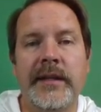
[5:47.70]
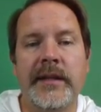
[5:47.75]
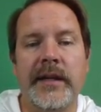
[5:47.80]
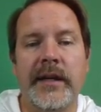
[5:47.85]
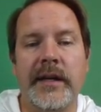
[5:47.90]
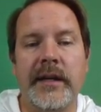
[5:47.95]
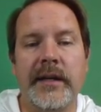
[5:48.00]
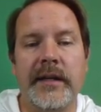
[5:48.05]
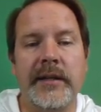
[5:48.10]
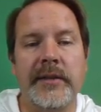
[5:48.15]

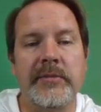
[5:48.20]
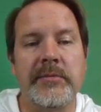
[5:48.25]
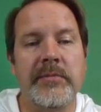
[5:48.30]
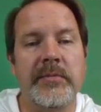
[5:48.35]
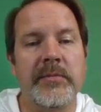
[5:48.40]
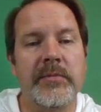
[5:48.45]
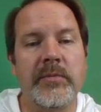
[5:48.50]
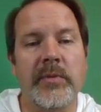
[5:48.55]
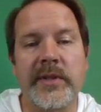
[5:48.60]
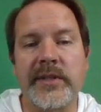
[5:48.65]
Uh,
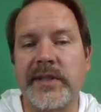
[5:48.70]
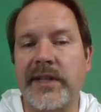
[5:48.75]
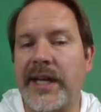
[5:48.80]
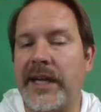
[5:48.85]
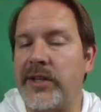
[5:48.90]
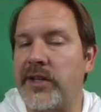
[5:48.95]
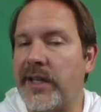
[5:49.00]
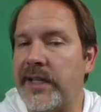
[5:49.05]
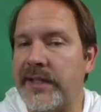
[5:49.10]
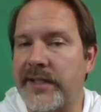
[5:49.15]
once
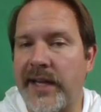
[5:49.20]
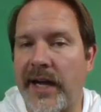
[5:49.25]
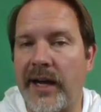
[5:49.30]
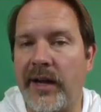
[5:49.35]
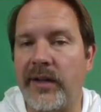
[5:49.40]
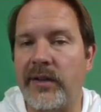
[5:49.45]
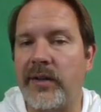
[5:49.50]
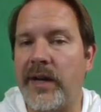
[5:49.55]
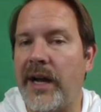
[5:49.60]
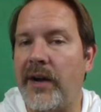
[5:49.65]
again, you can
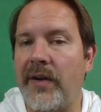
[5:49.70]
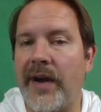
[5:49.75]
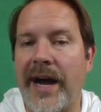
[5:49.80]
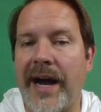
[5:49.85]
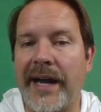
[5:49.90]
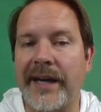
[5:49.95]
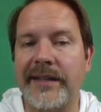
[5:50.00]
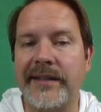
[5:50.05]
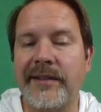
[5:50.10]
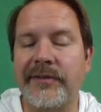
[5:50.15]
tell how
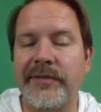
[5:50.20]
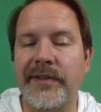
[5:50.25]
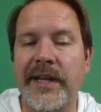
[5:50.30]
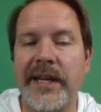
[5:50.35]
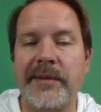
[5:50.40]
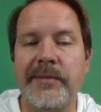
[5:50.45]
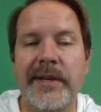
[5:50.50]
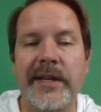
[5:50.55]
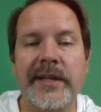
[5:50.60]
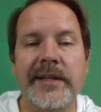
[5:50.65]
hot the
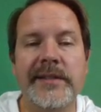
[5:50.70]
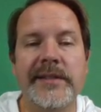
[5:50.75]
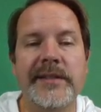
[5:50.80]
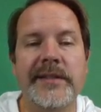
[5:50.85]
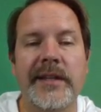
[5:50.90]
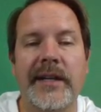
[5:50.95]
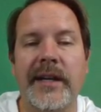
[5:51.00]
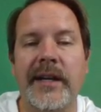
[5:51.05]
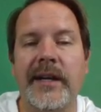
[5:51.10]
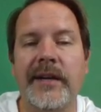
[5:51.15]
flame
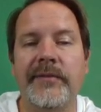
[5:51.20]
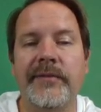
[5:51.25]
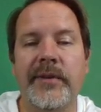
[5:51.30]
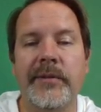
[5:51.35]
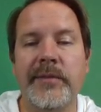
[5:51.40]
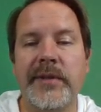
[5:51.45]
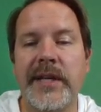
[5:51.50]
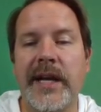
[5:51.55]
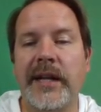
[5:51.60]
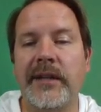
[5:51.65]
is um,
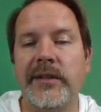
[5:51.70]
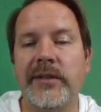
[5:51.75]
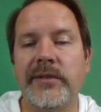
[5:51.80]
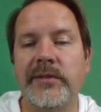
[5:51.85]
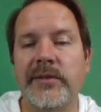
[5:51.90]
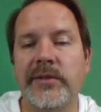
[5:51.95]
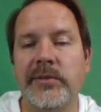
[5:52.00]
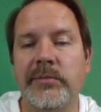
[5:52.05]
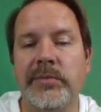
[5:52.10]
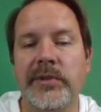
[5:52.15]
from yellow
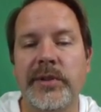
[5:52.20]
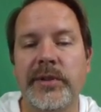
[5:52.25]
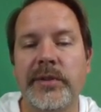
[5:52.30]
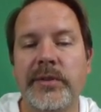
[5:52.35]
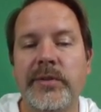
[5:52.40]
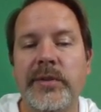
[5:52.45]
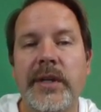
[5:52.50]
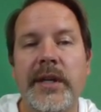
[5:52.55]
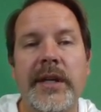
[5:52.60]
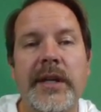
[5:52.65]
to
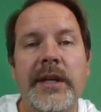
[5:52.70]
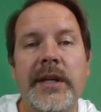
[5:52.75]
blue.